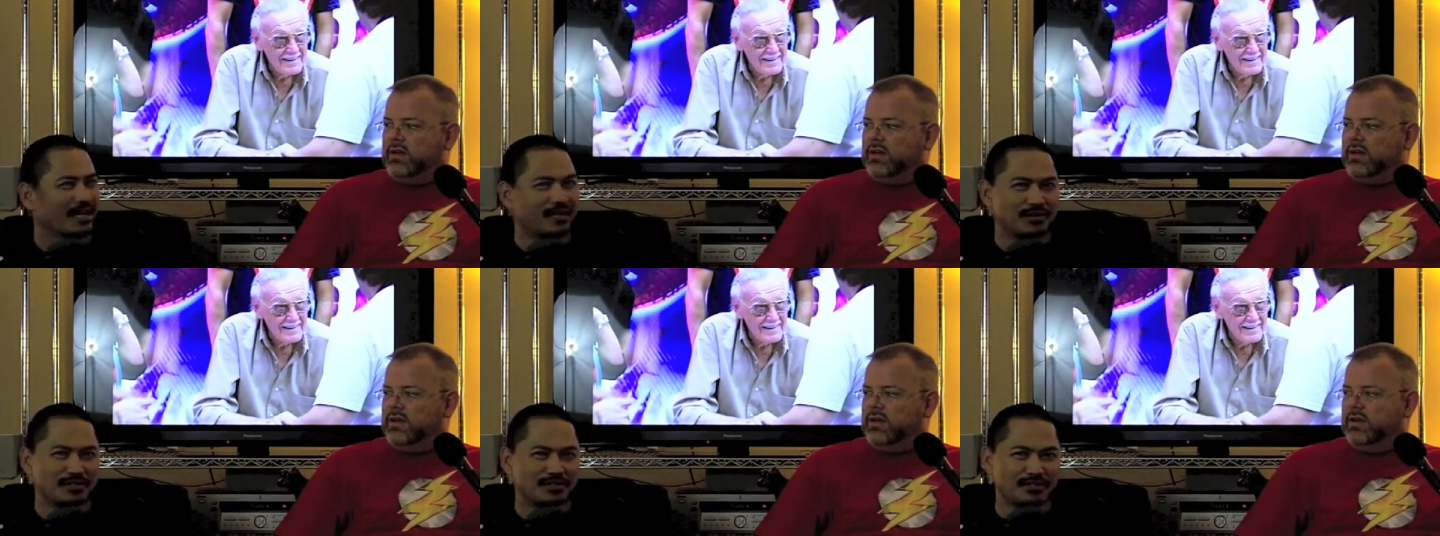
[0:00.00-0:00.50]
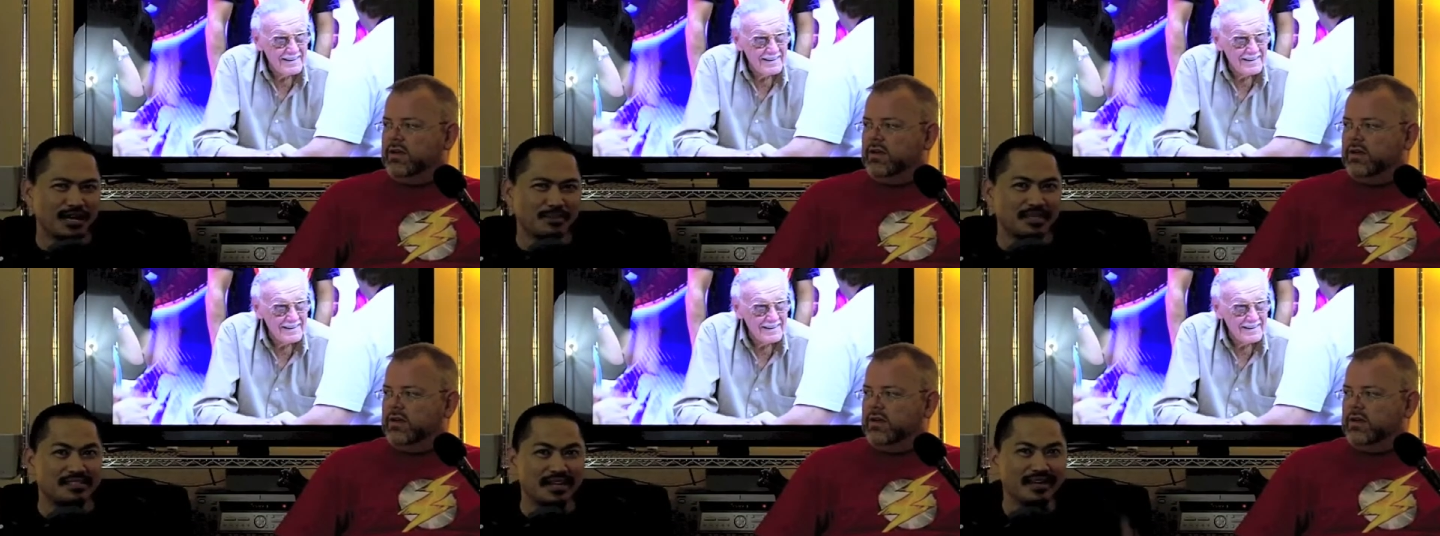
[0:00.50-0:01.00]
Speaker 1: How do you describe
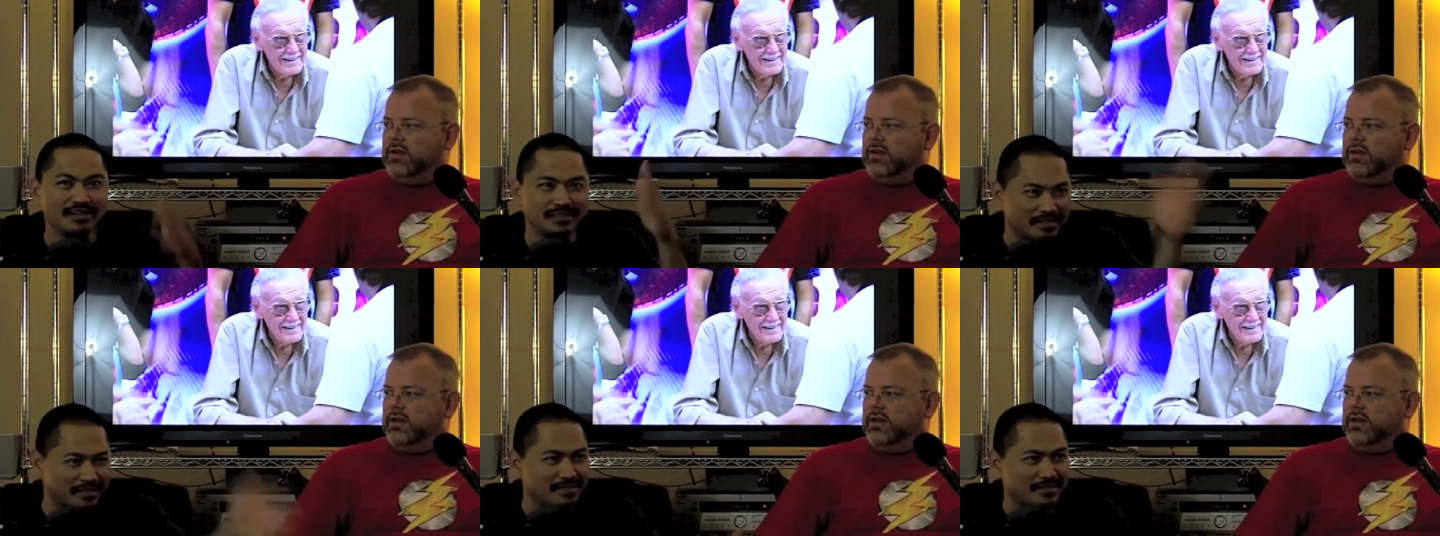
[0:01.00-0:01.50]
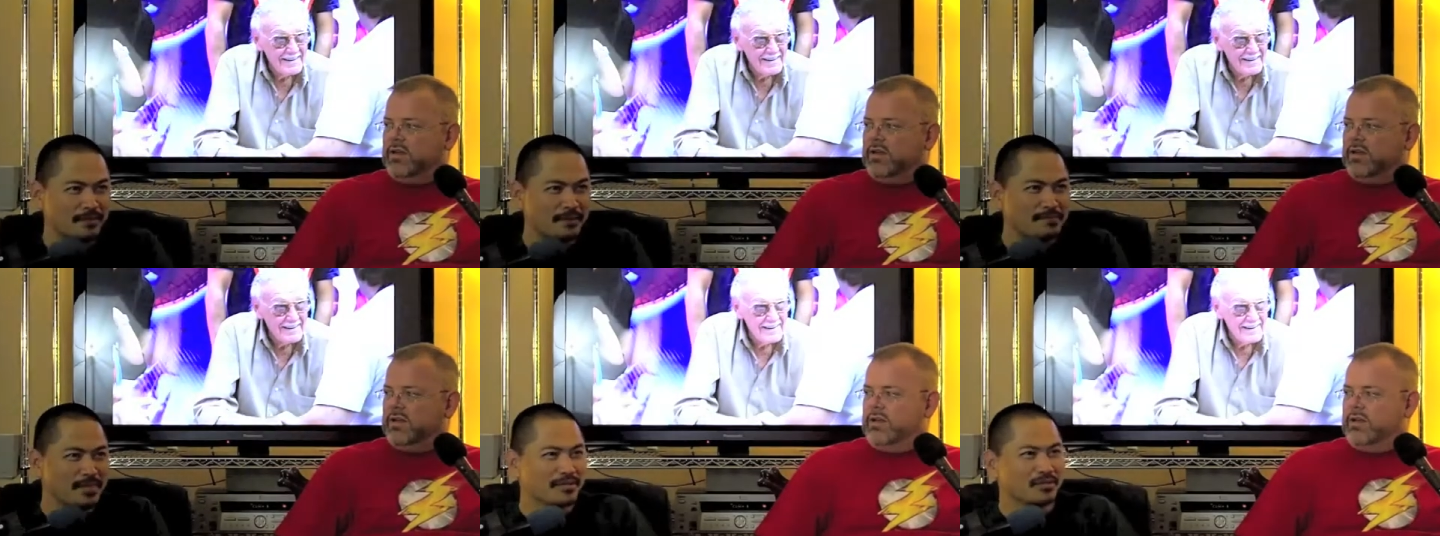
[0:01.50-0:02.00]
it? The scientist.
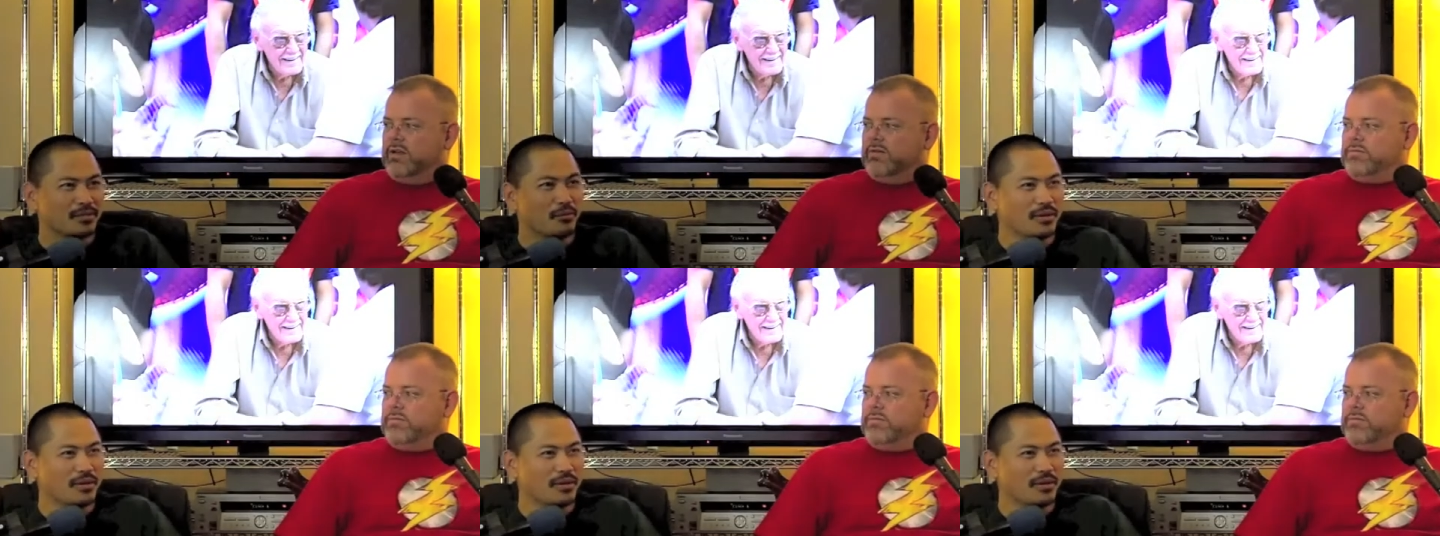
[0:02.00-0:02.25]
The